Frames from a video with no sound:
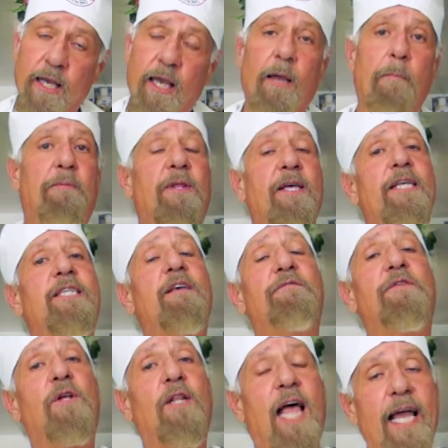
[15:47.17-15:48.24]
And please,
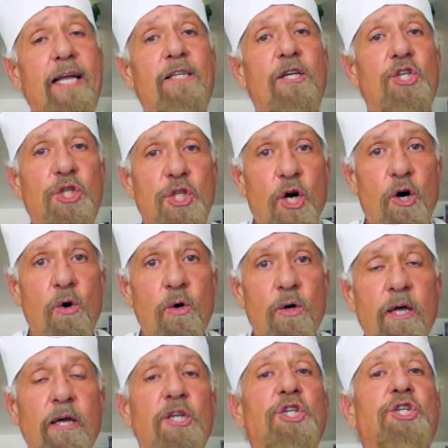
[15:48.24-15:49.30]
if you like the show,
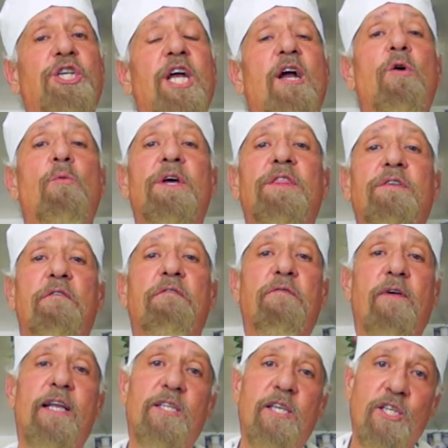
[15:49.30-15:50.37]
share it with your
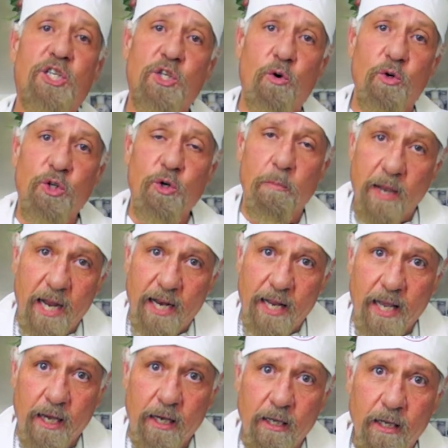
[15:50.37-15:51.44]
friends on social
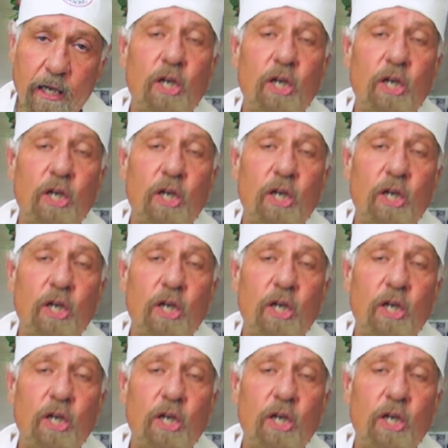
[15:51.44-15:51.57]
media.